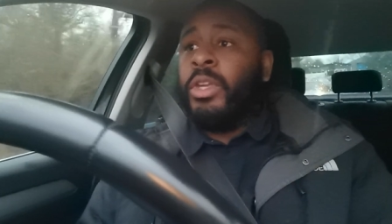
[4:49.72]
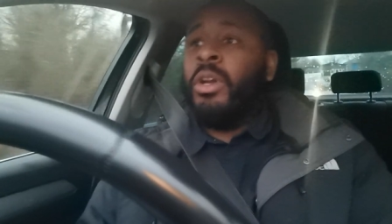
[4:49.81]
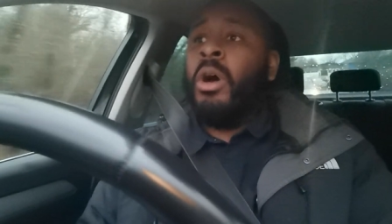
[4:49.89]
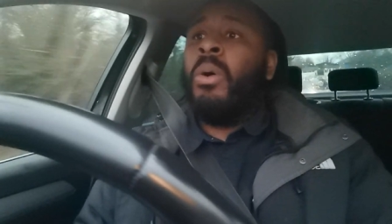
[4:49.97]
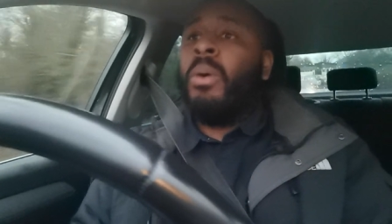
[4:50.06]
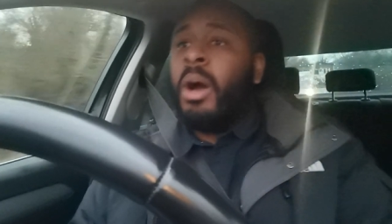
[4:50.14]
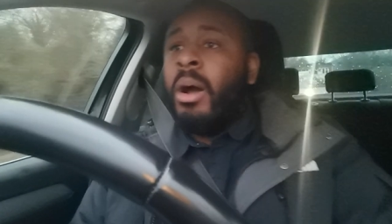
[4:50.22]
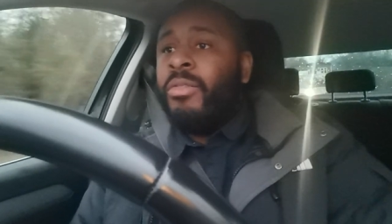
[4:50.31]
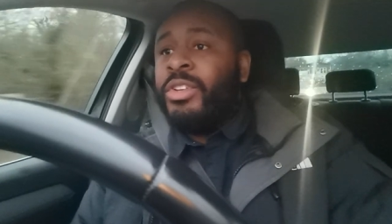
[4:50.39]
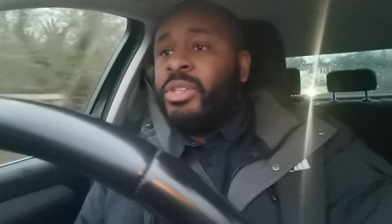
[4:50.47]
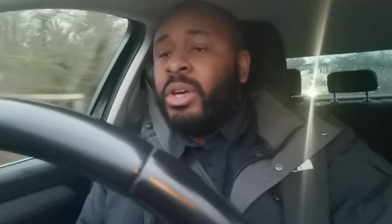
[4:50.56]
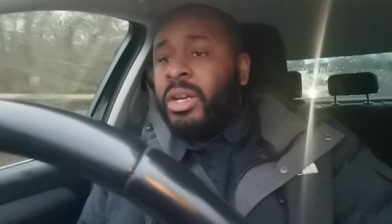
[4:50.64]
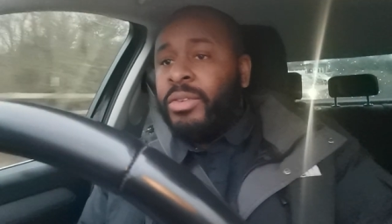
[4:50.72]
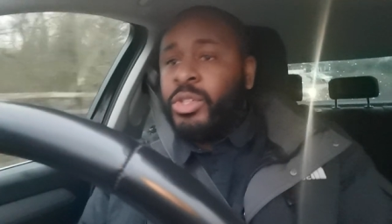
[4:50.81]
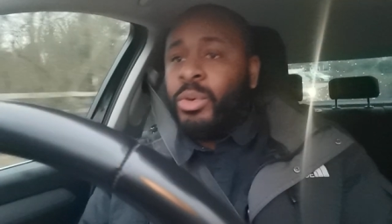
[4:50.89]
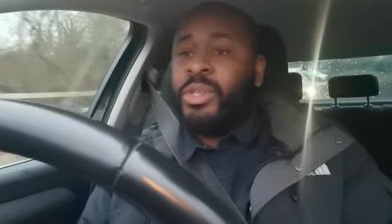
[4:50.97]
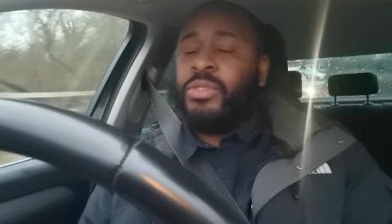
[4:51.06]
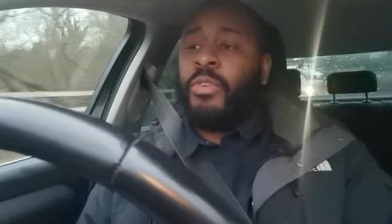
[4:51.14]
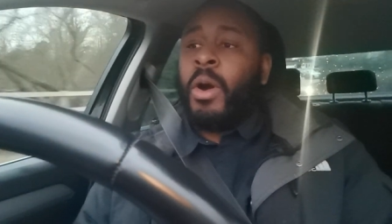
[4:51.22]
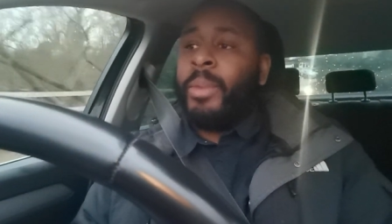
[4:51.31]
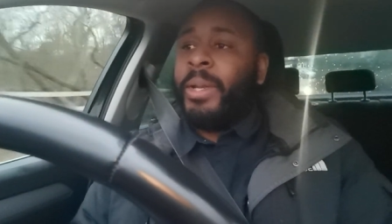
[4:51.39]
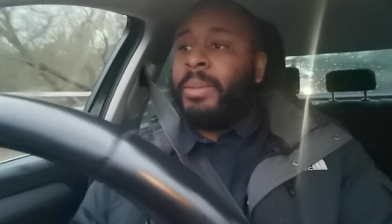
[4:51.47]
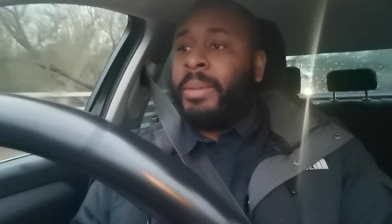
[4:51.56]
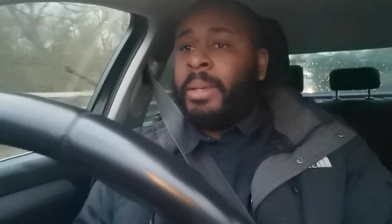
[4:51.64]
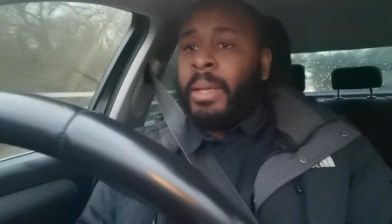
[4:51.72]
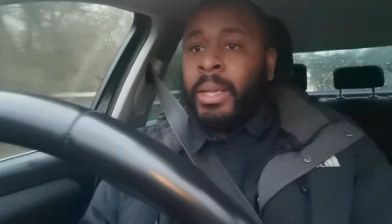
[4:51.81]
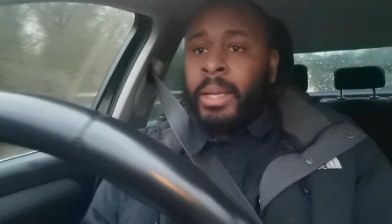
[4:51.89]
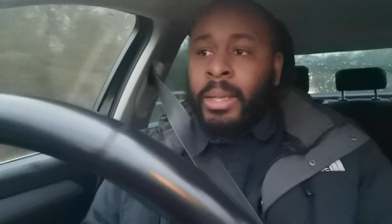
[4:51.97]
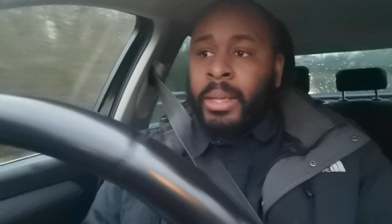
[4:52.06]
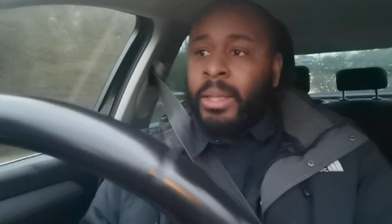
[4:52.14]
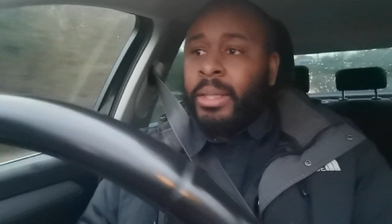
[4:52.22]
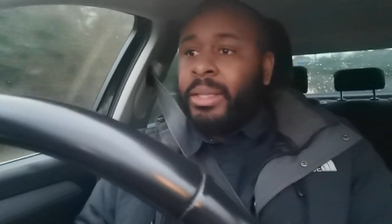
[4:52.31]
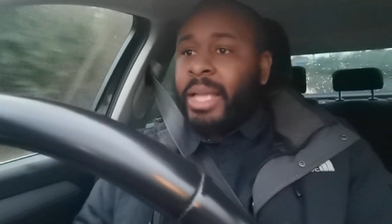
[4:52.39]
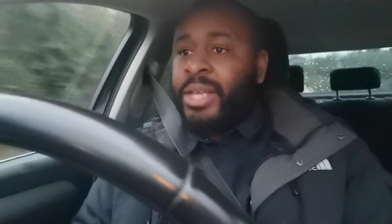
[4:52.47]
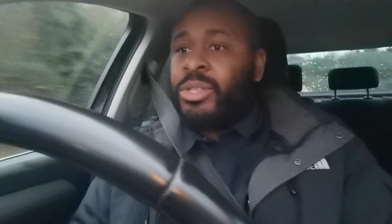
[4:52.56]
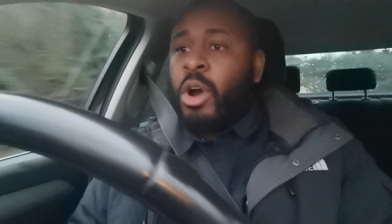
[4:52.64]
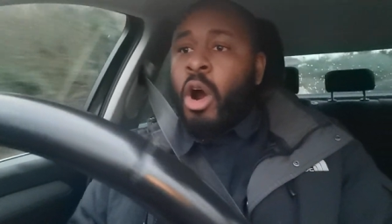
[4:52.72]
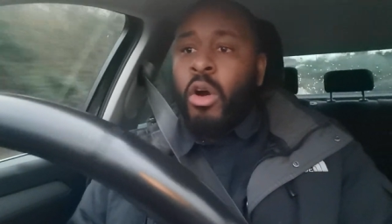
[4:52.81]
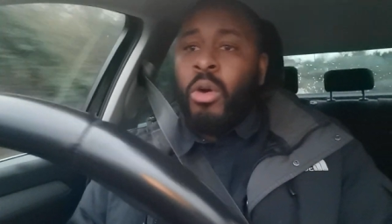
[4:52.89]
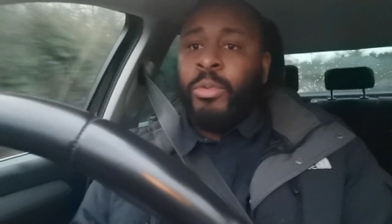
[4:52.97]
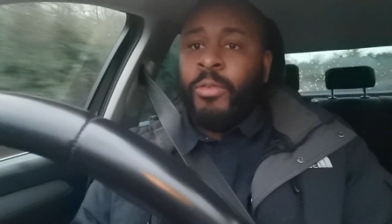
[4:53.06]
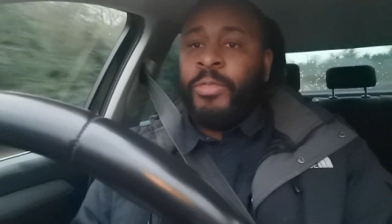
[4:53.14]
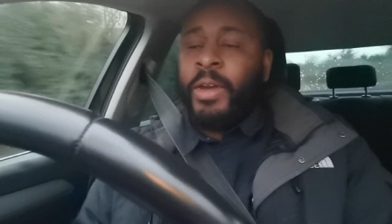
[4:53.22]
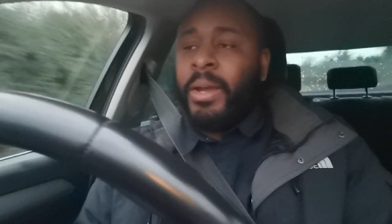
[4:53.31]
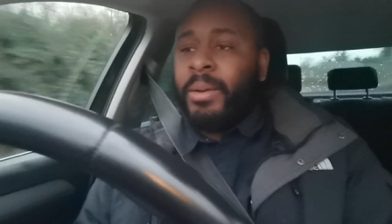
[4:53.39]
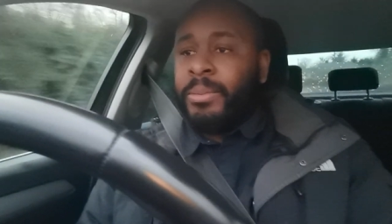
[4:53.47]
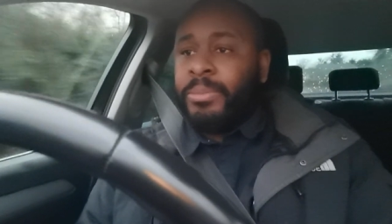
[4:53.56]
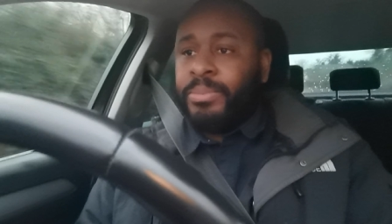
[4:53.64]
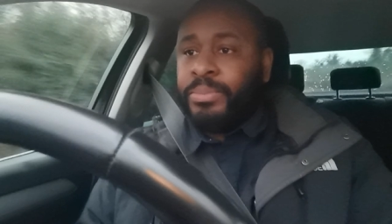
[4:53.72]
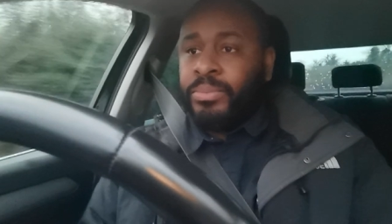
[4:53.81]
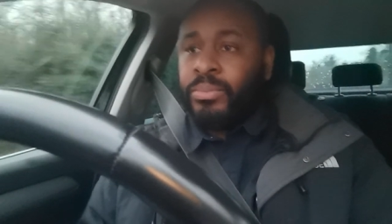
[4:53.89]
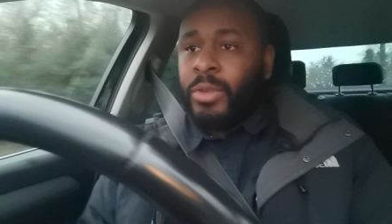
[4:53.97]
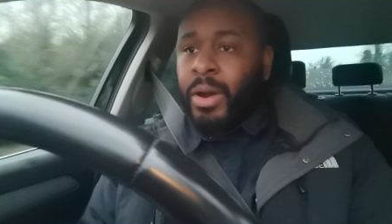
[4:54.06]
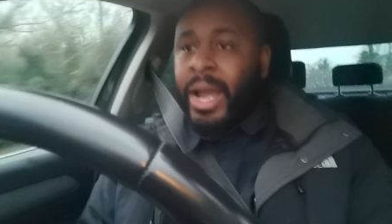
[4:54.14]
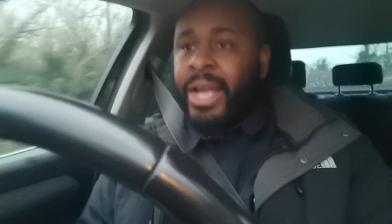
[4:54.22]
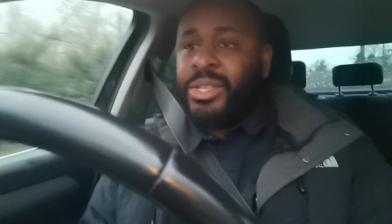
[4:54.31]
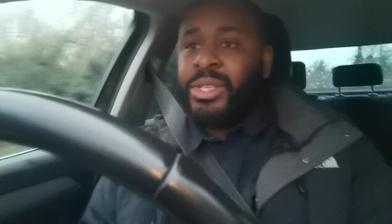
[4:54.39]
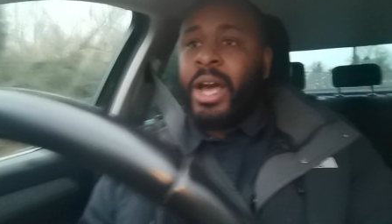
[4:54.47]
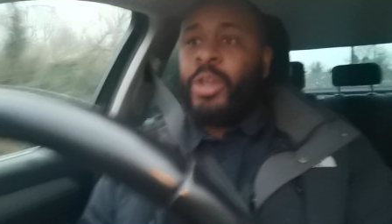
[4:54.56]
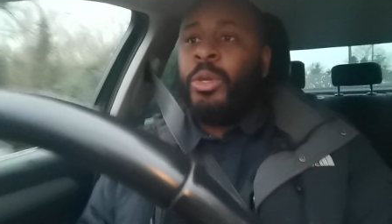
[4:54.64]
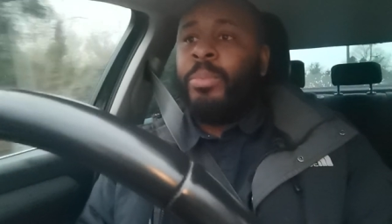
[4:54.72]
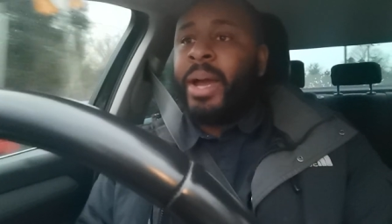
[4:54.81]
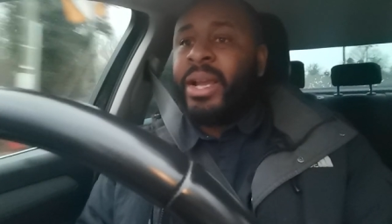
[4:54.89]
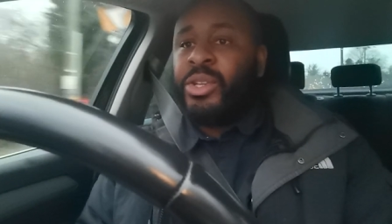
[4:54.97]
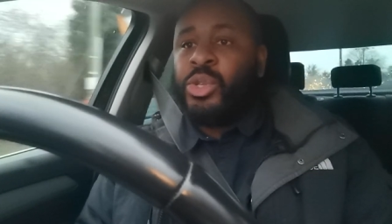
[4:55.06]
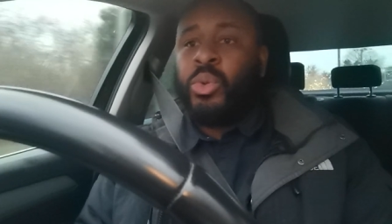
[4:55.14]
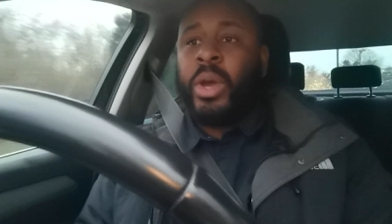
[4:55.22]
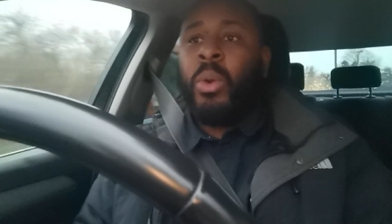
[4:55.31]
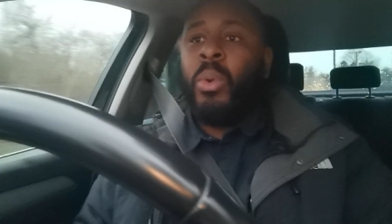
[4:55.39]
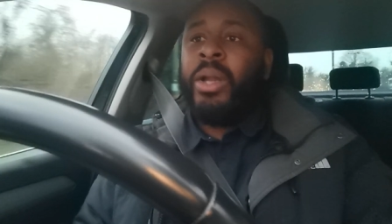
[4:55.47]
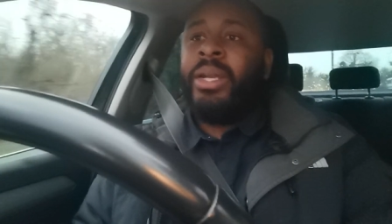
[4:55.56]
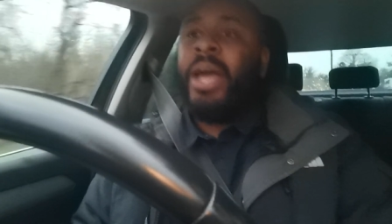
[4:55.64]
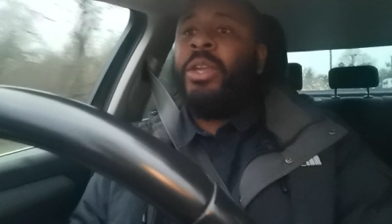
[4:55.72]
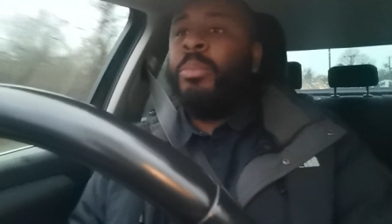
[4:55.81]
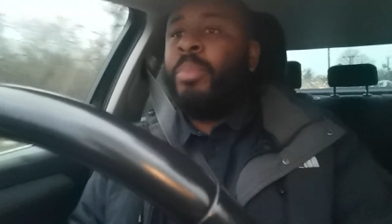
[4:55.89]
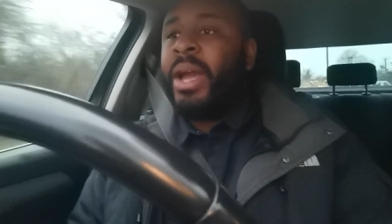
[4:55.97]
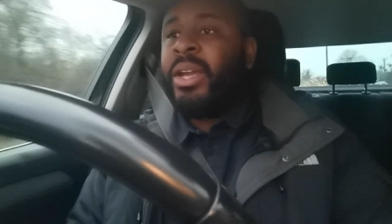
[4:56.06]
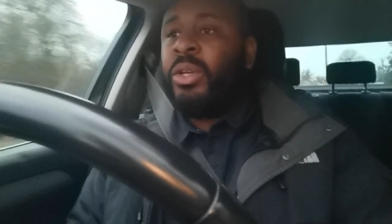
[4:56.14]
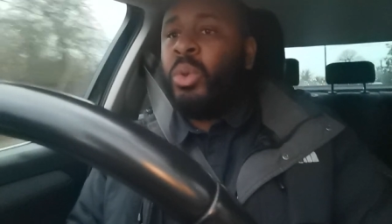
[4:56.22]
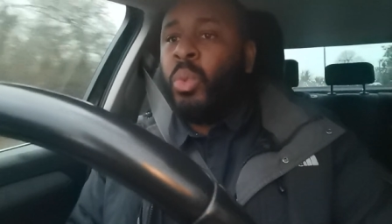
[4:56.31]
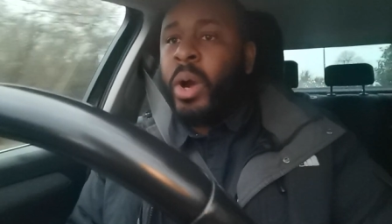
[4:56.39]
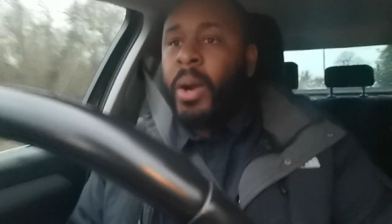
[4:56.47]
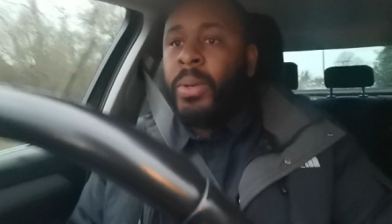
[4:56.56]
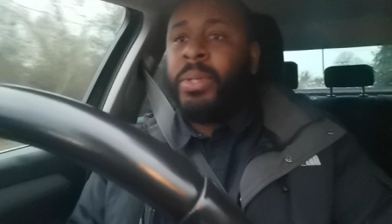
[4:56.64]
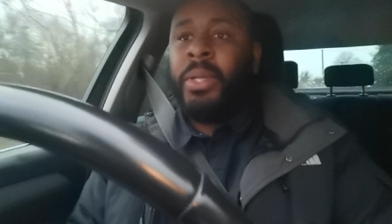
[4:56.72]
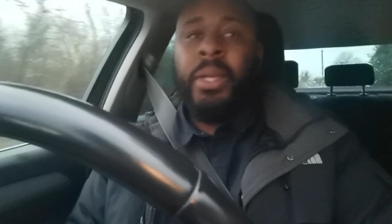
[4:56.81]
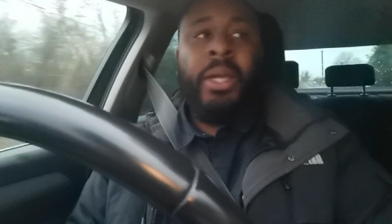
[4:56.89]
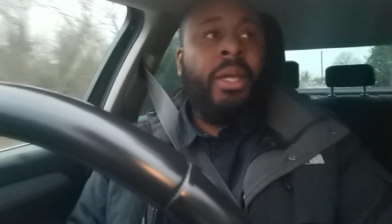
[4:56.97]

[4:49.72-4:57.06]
you know, uh, returneth to its vomit, that's a horrible thing. All right, because now you're back at square one. Now you're back in the world.